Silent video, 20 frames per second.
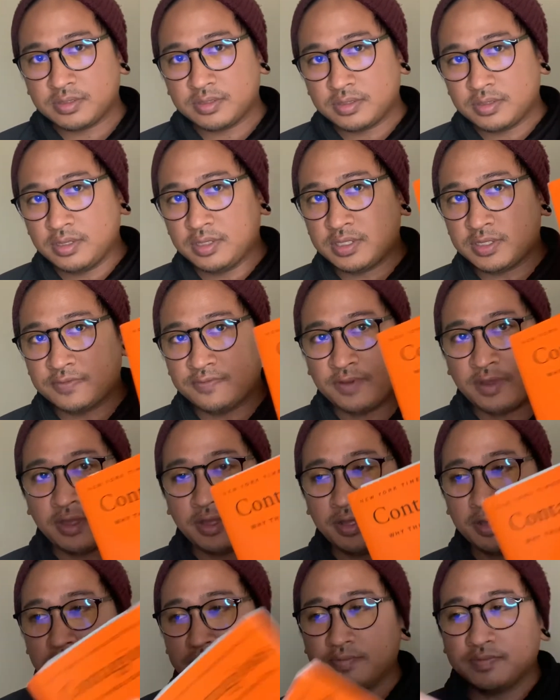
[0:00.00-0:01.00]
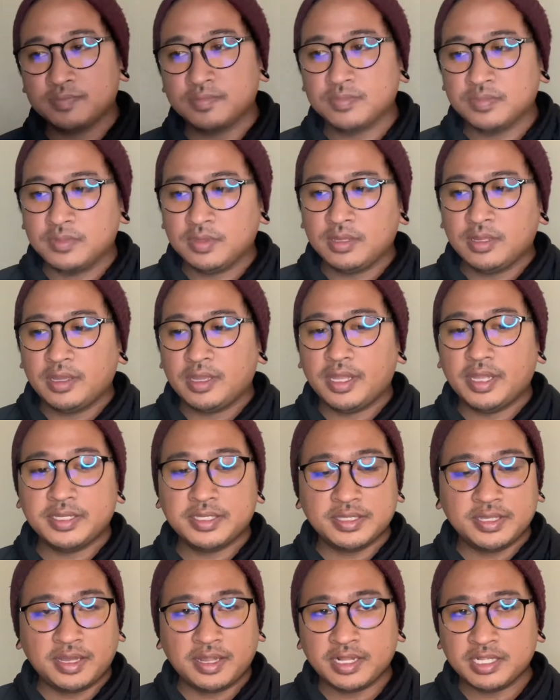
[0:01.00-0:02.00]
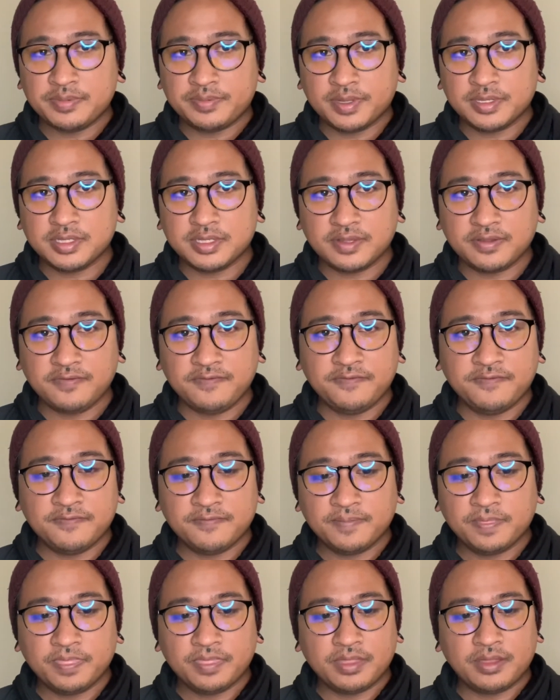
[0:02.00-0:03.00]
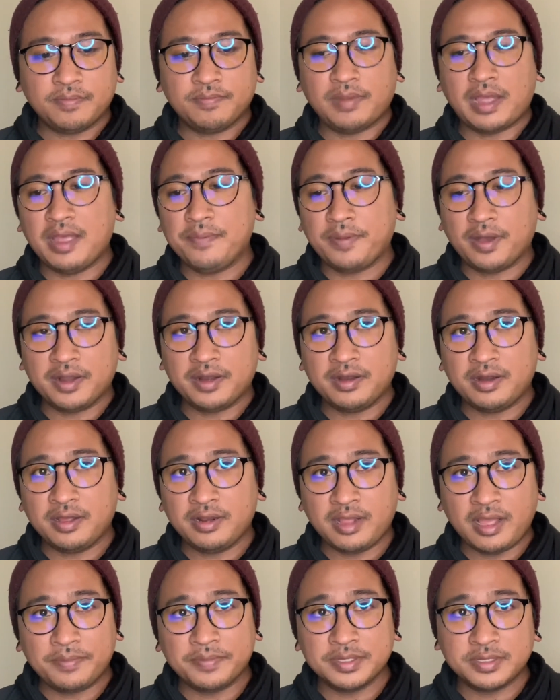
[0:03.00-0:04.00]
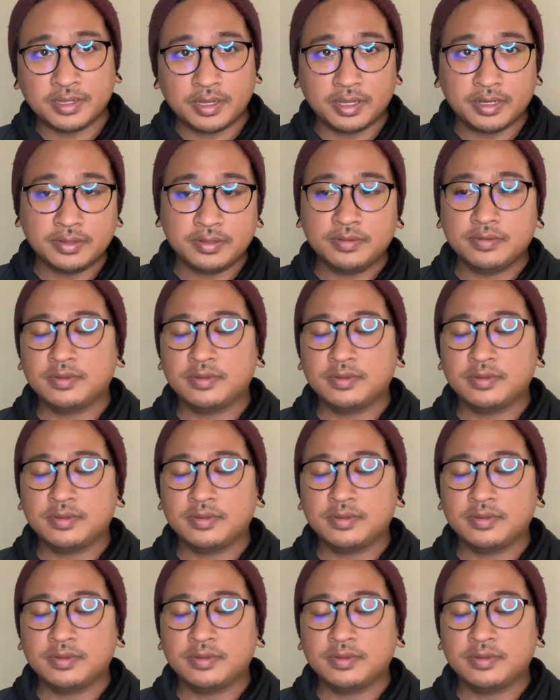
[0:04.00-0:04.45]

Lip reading: It's not expensive. I bought it on Amazon.